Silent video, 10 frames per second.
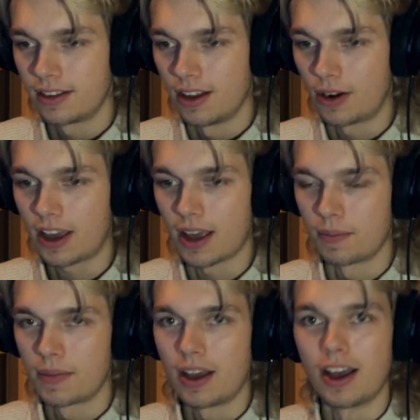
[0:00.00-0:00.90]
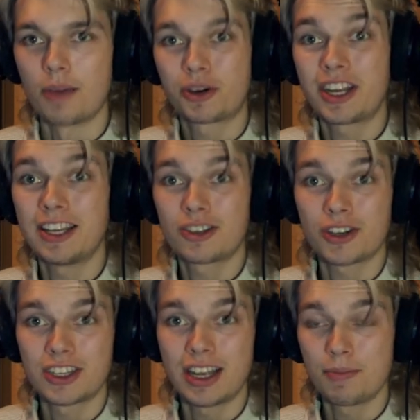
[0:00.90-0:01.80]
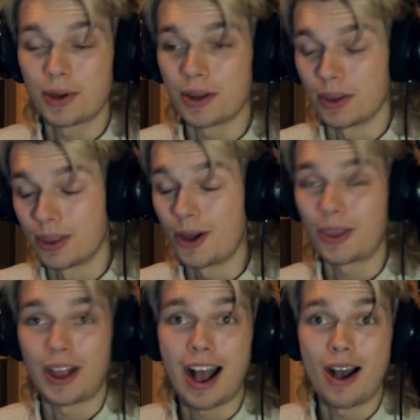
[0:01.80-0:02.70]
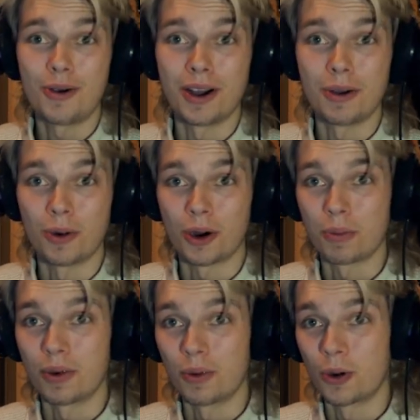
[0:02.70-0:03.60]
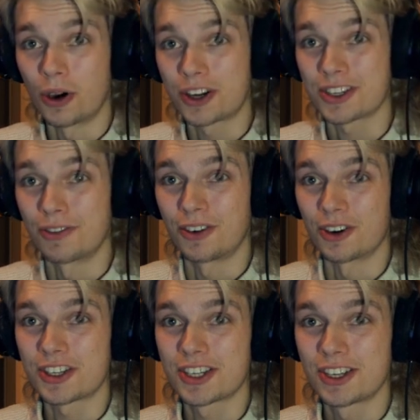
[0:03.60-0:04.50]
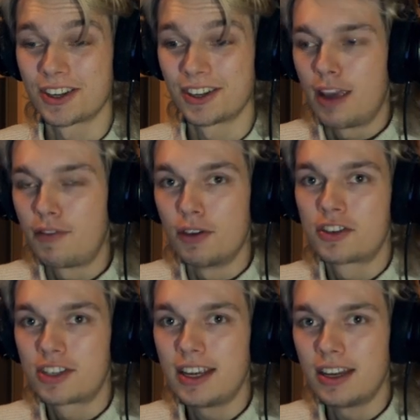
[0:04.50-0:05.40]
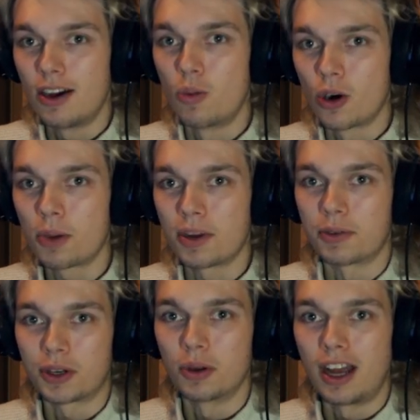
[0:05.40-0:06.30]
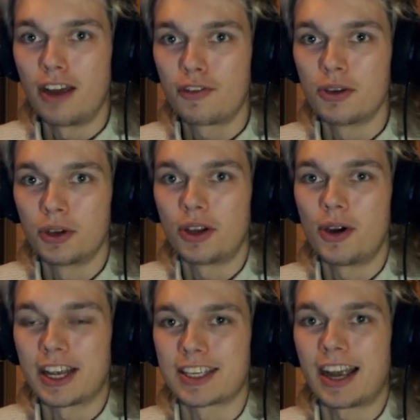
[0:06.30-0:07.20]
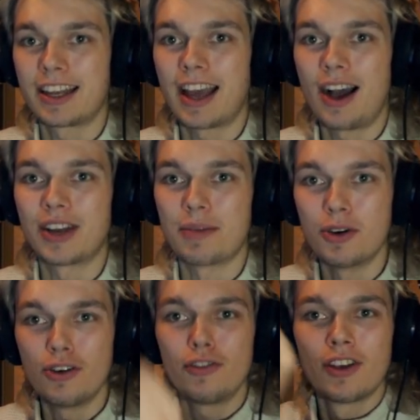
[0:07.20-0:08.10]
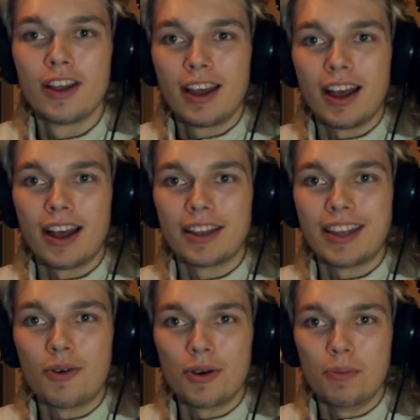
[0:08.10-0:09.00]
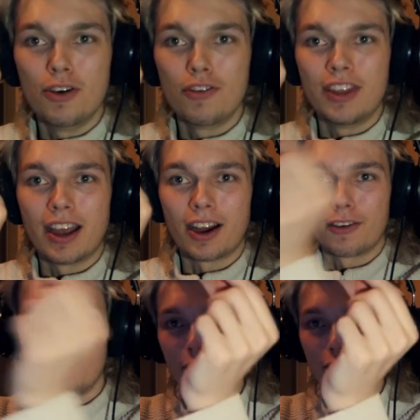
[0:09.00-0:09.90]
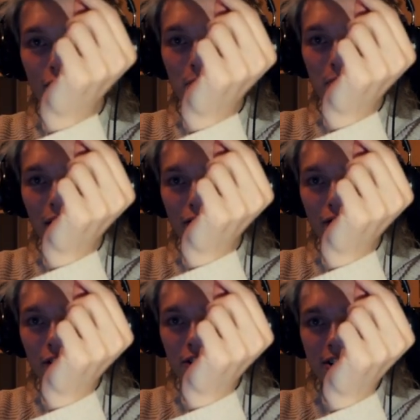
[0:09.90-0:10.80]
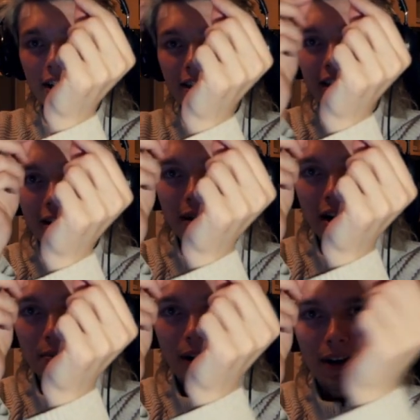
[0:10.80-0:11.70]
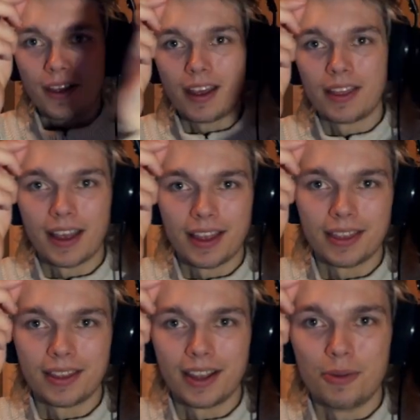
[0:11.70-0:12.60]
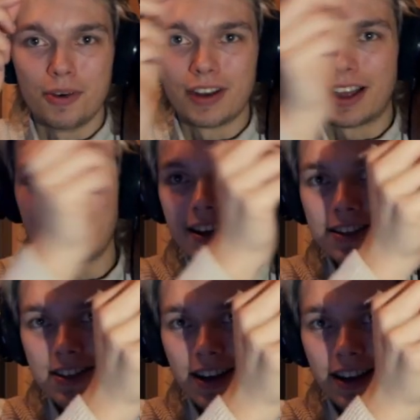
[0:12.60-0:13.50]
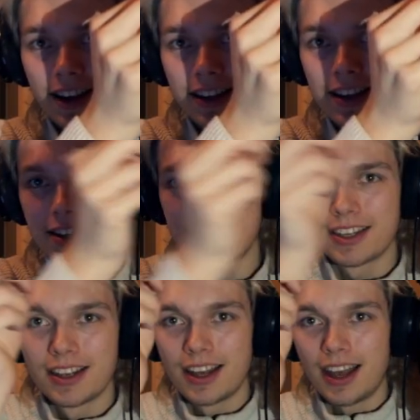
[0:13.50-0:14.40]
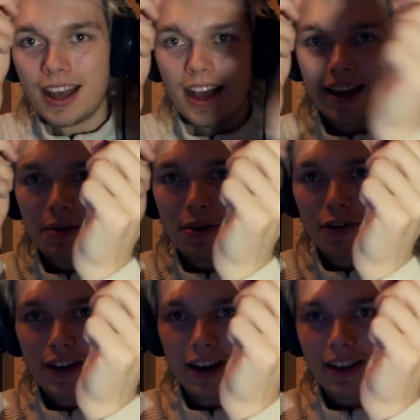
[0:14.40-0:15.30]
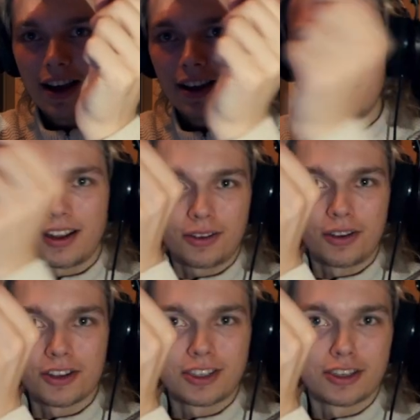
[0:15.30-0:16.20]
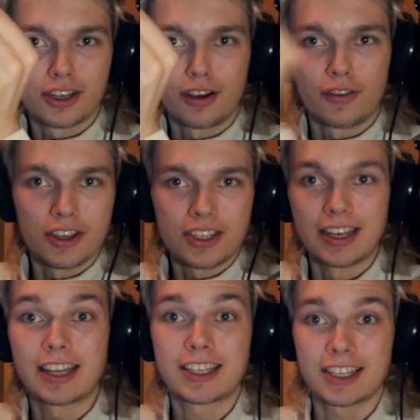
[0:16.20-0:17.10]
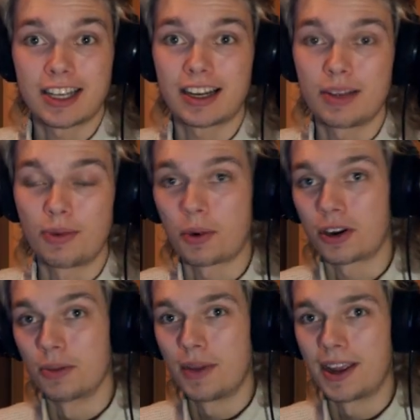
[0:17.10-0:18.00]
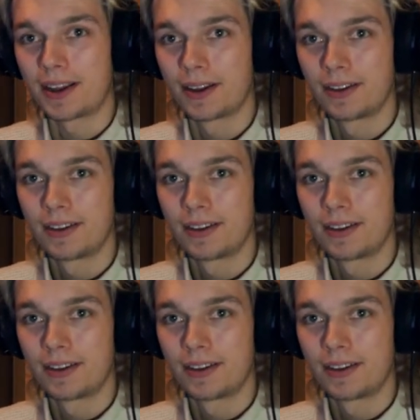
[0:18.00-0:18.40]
Okay, pretty interesting, but not how a worm works, of course. If you've seen a worm in real life, you will know exactly how they move. They will move their front part first, and then their back part, and then they'll move like this, and then move like that across the surface, and that is exactly what we're going to make.